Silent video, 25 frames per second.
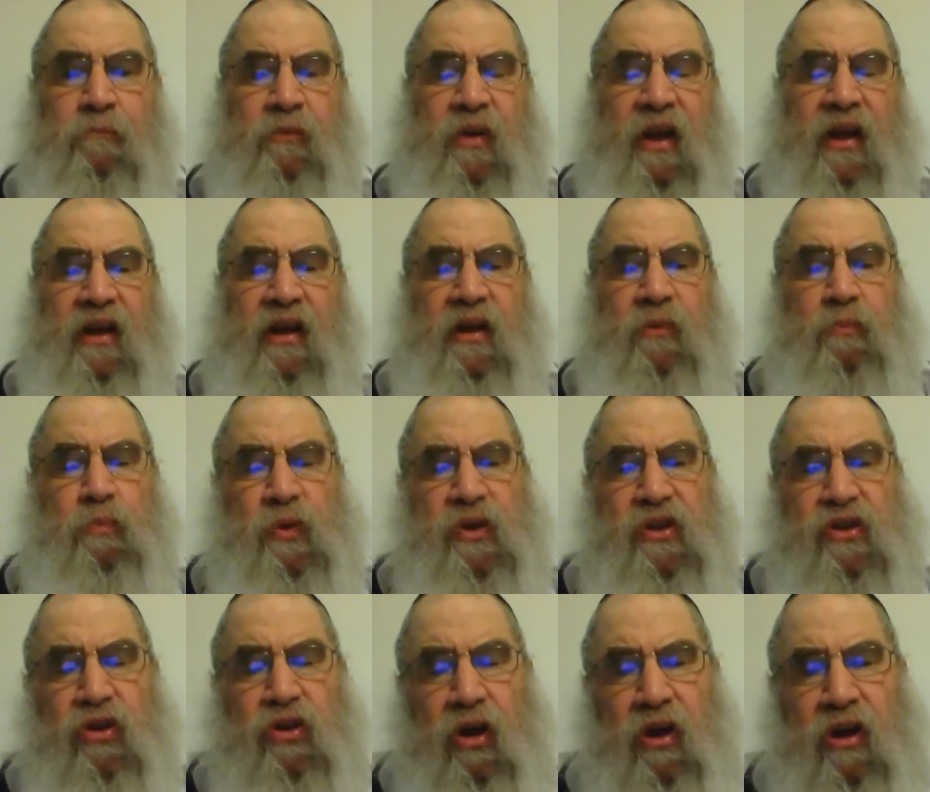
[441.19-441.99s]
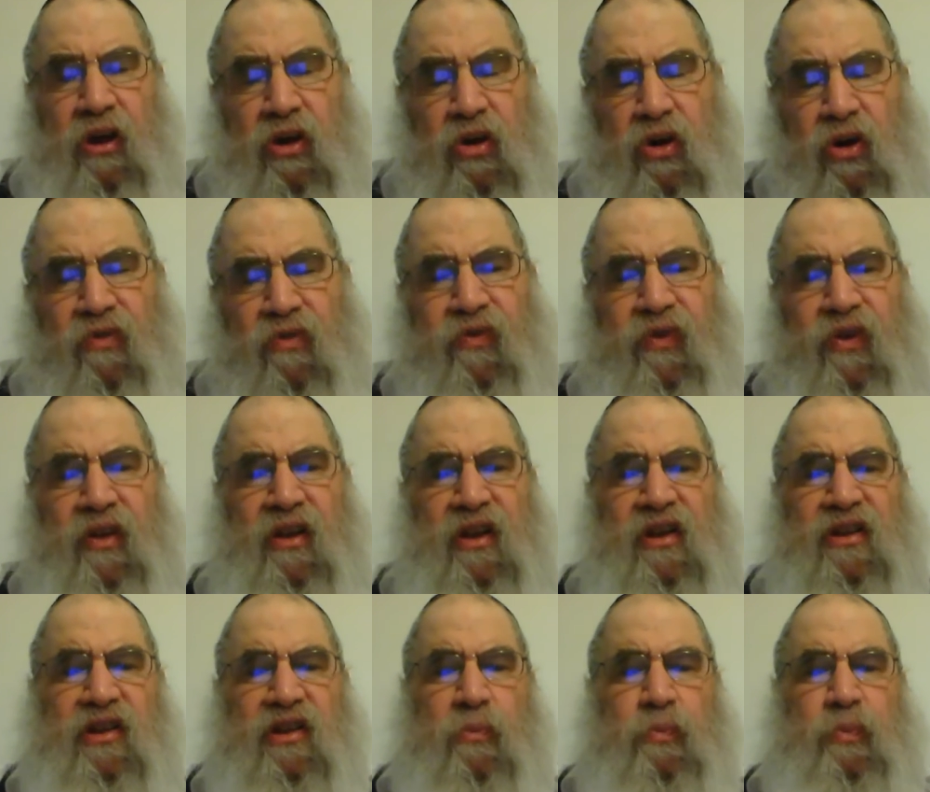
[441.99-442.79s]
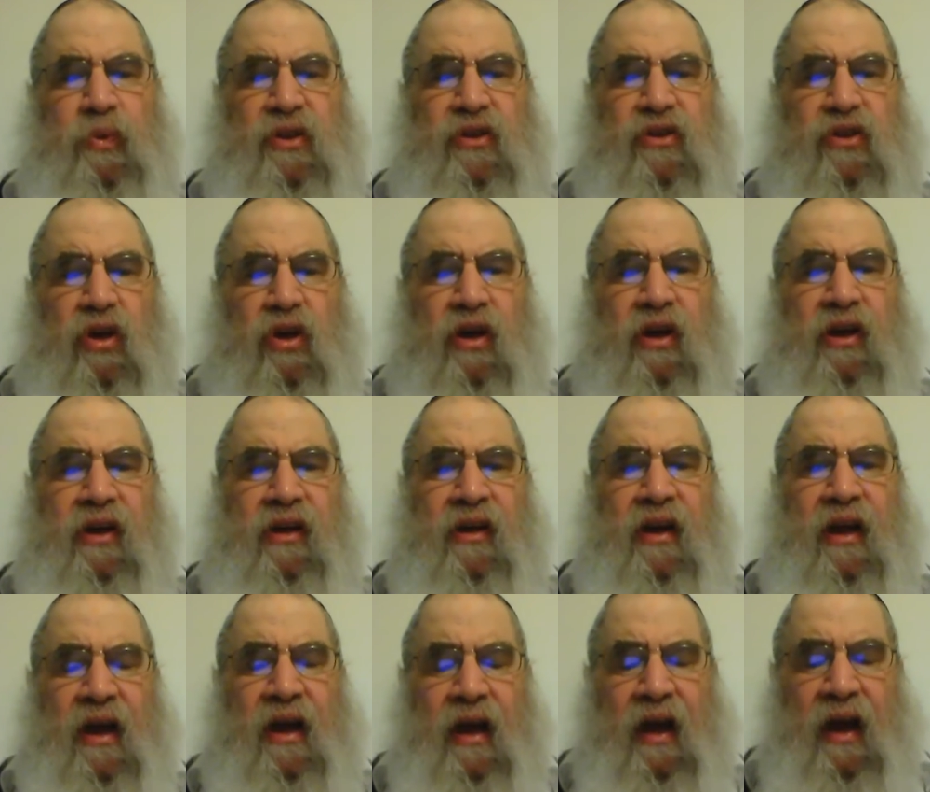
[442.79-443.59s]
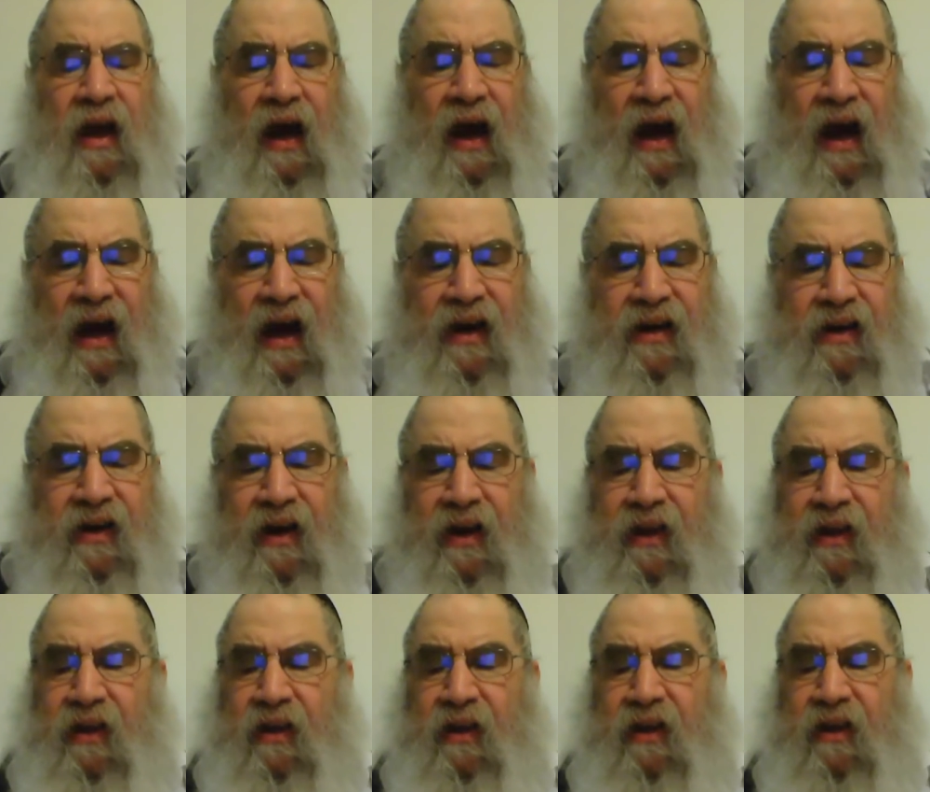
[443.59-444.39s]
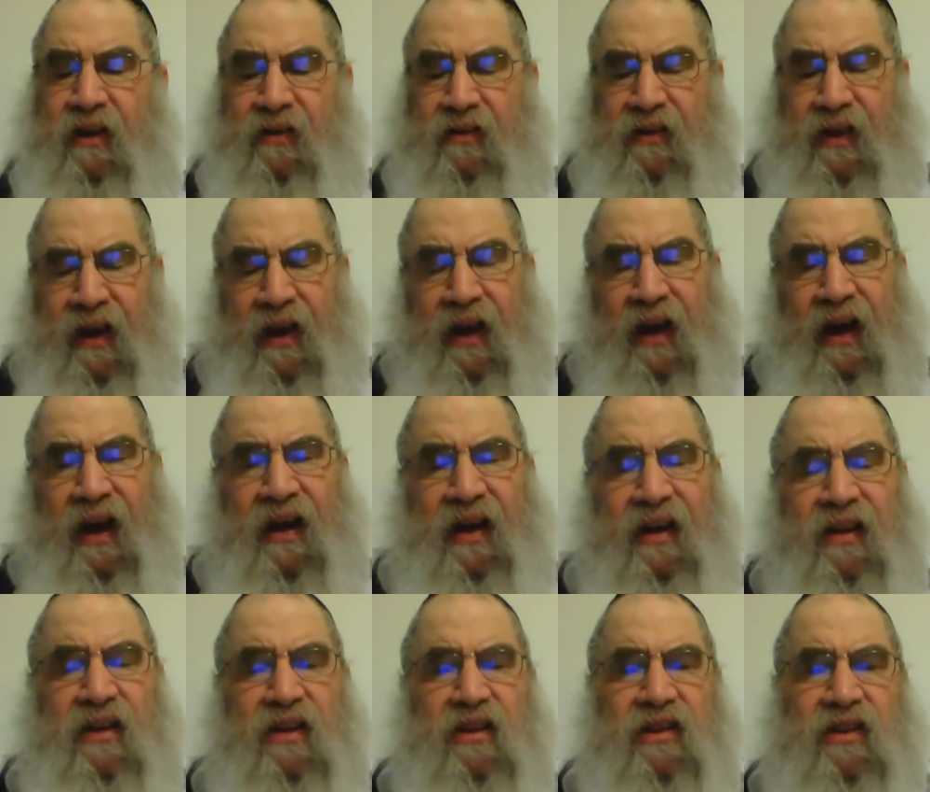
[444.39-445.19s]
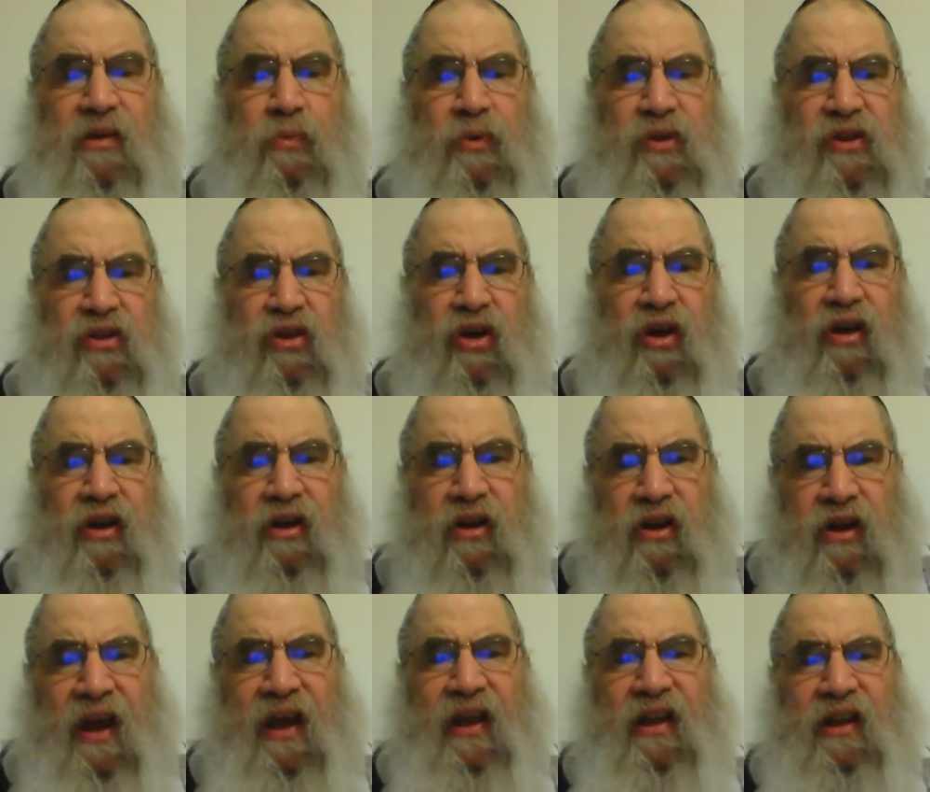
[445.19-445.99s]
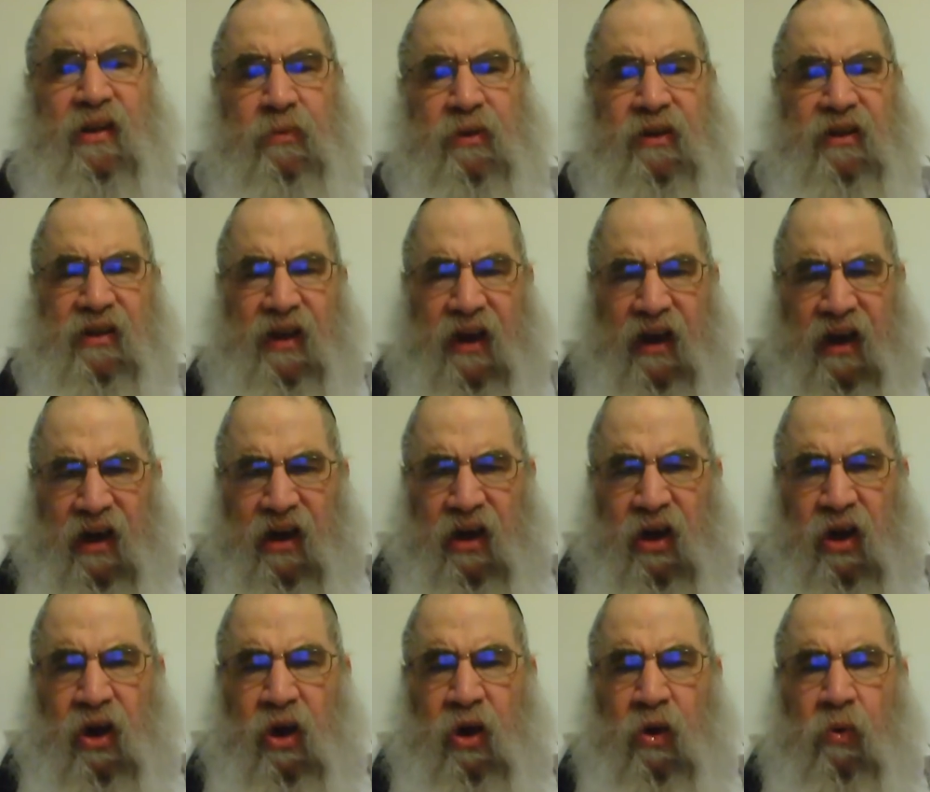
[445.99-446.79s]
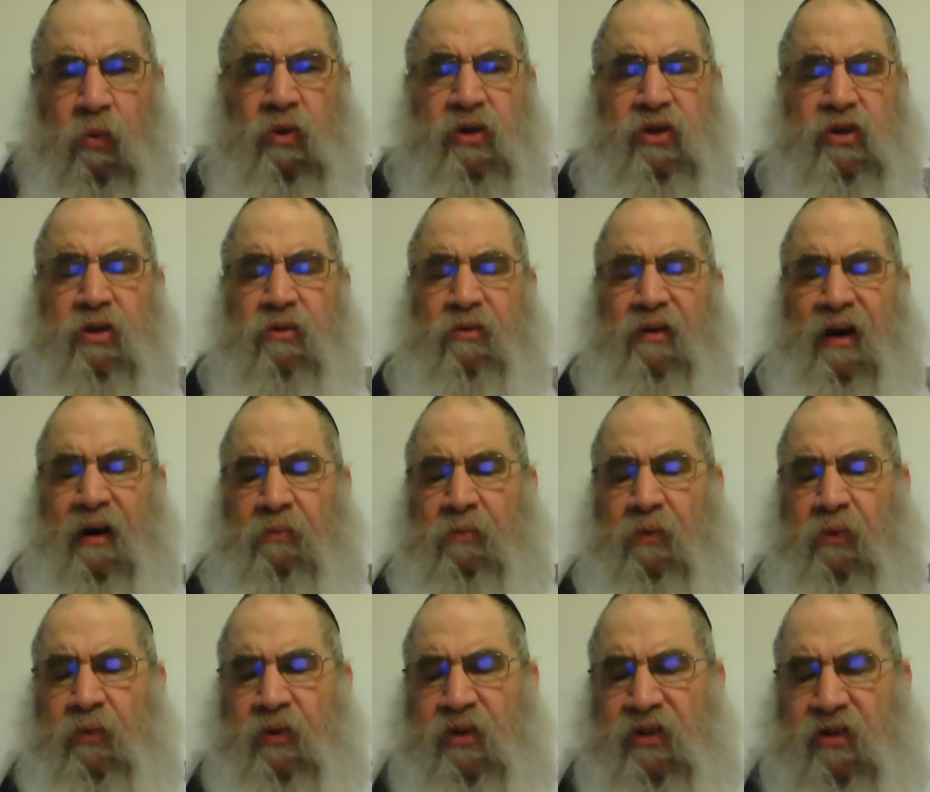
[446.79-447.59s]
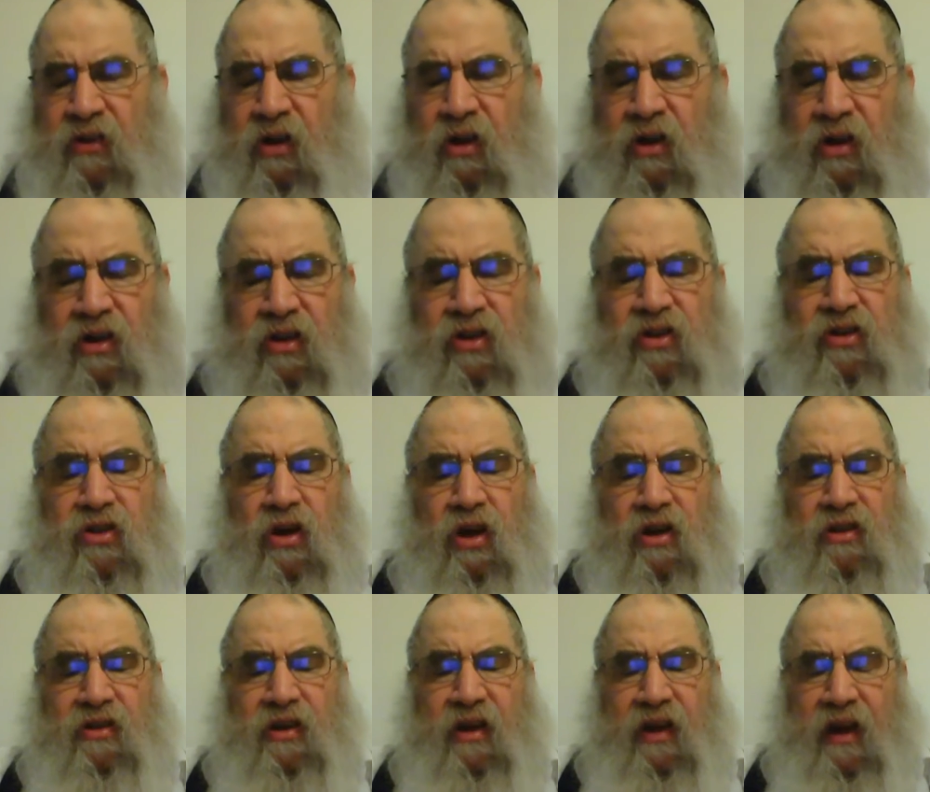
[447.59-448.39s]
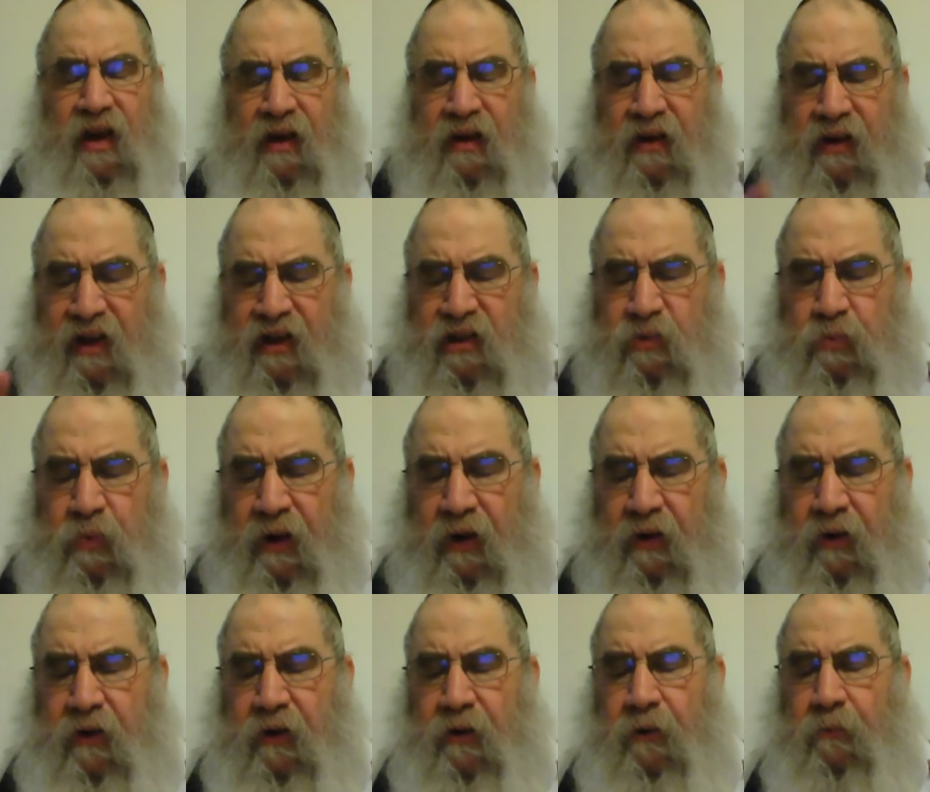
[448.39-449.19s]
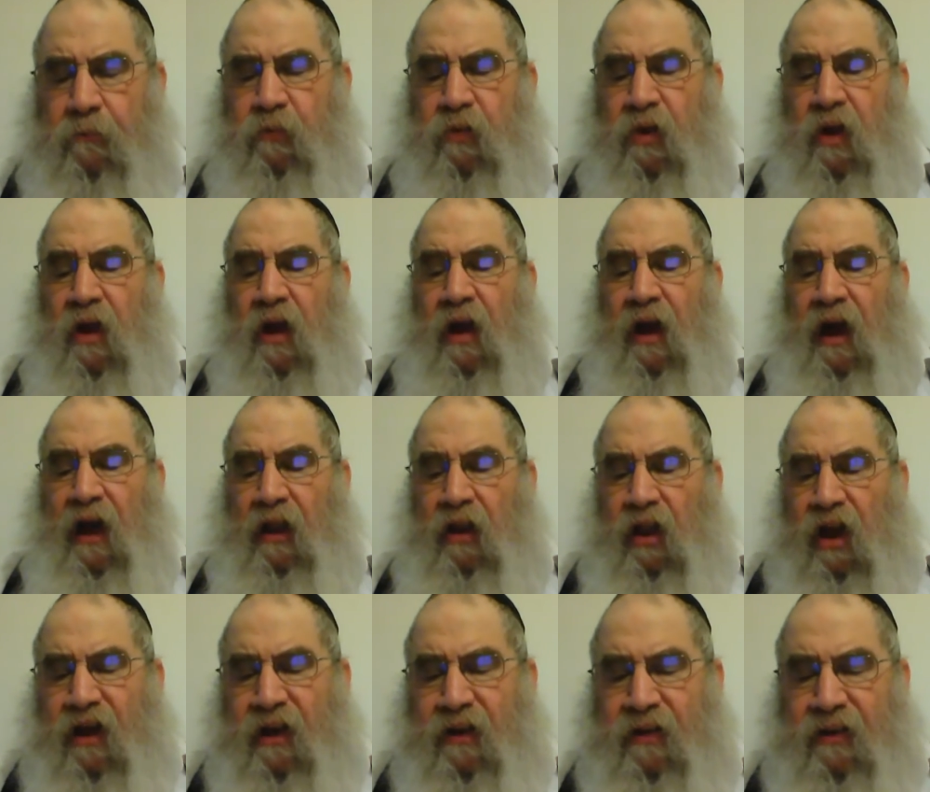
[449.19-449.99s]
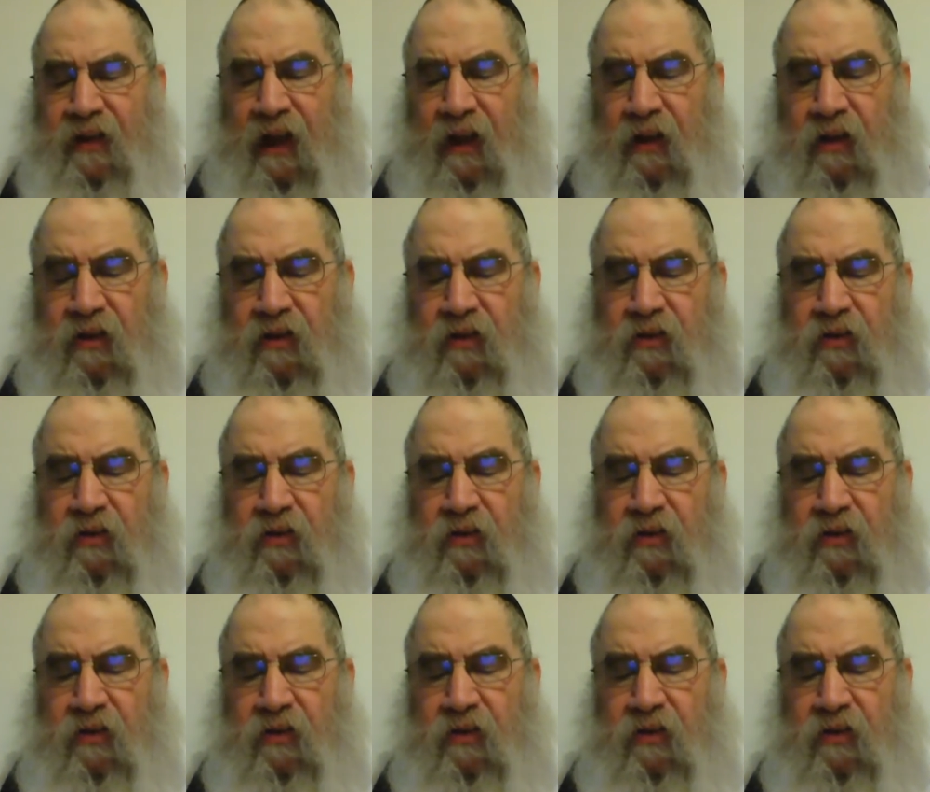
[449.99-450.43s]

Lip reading: And in pisoyin gufa, there's a pisoyin achri hiteach, and there's a pisoyin kedem hiteach, which the Rambam is going to discuss again in the next period. Halacha dalet.